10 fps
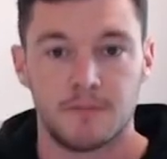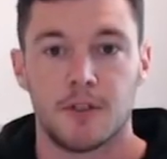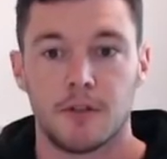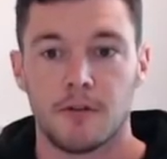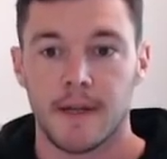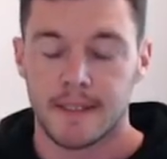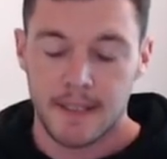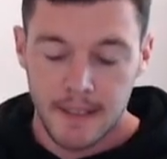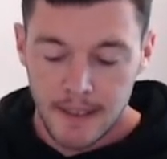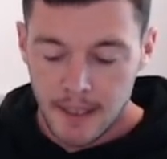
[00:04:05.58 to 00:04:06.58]
so great.
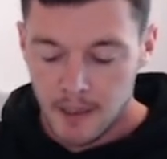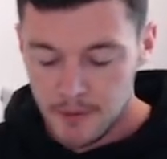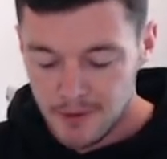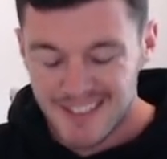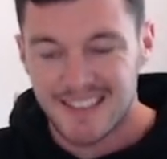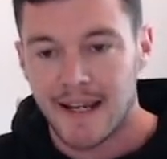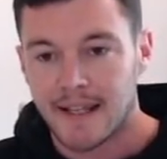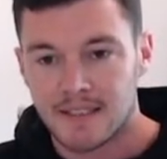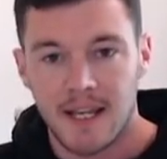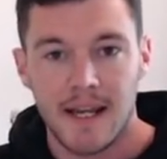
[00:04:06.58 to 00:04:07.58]
You can tag a
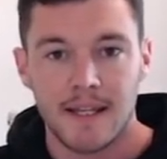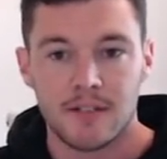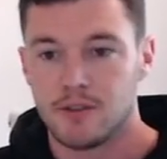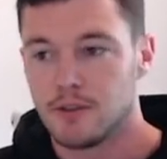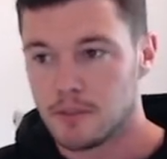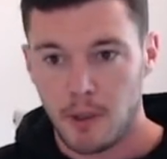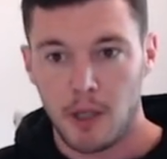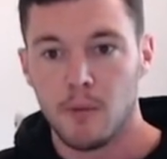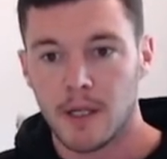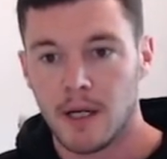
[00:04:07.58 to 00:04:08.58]
tank, so you could
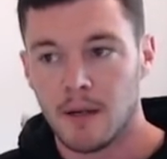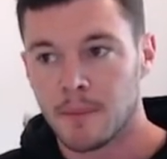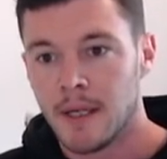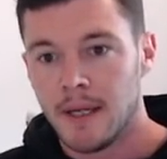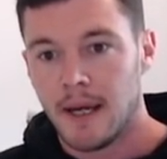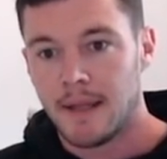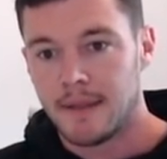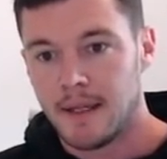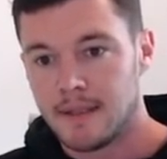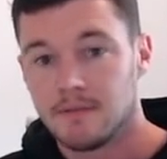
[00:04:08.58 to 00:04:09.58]
blow one up and
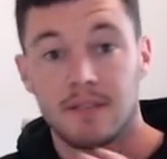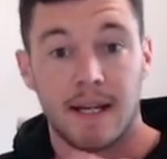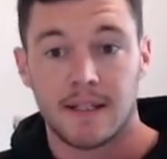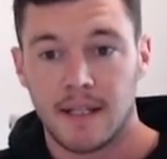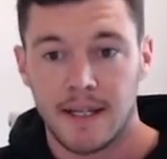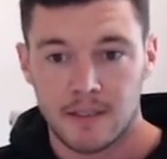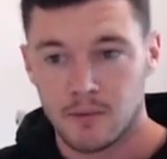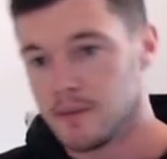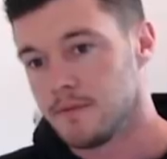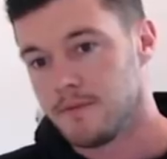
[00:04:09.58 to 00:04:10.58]
then tag the next
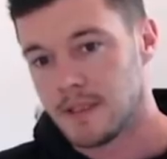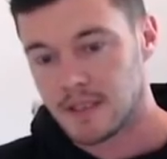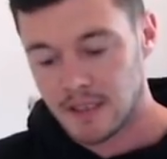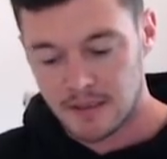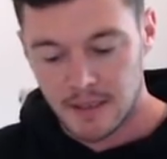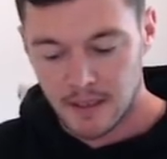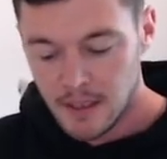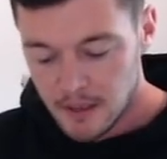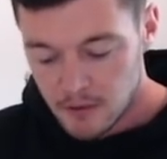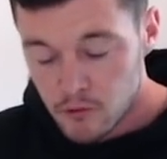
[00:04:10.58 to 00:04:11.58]
one. Fantastic.
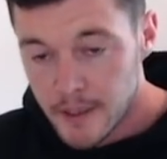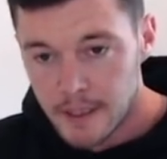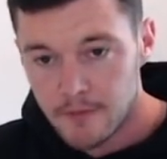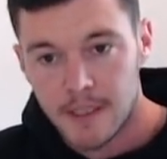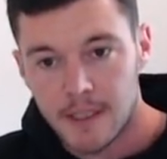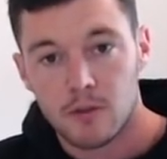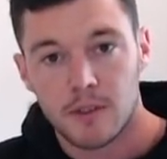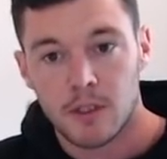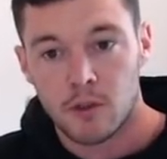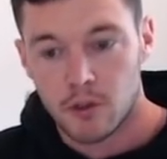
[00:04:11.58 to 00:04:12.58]
Really
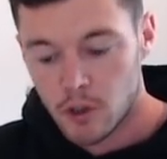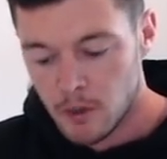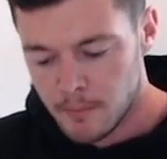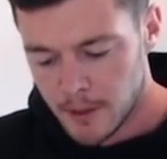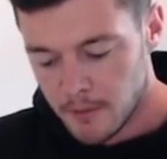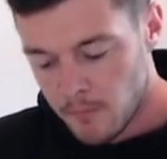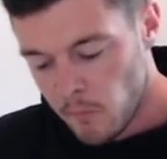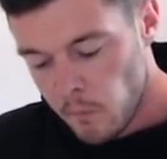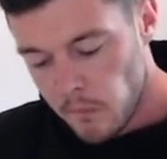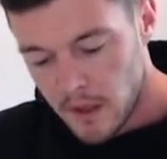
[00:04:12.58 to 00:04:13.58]
good combo.
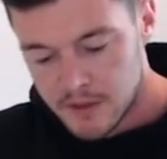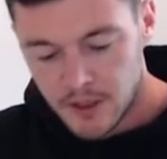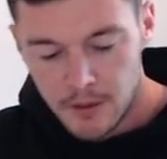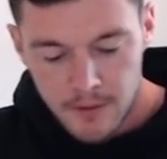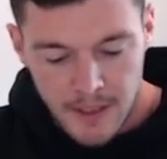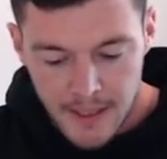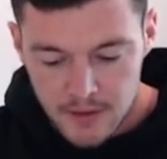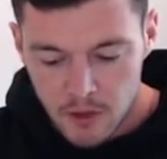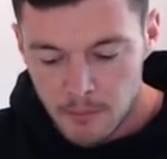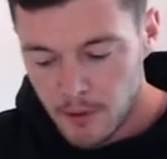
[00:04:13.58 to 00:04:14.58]
So the
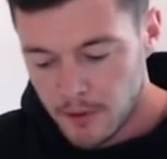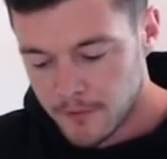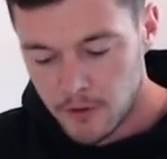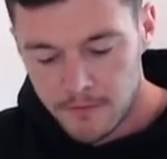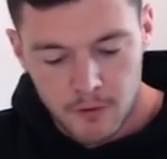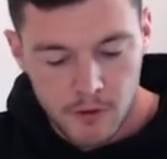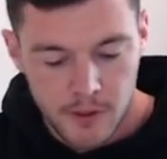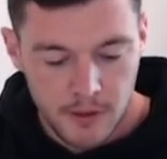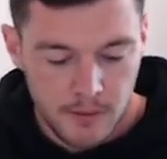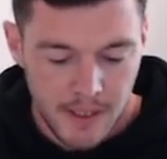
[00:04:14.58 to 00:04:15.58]
next combo I've got for
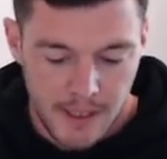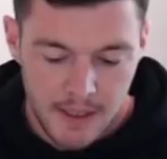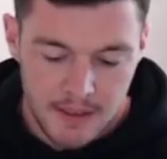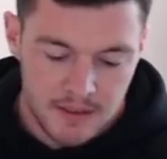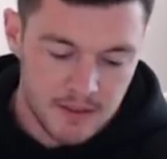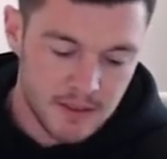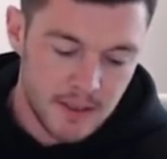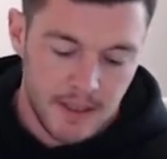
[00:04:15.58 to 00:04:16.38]
you is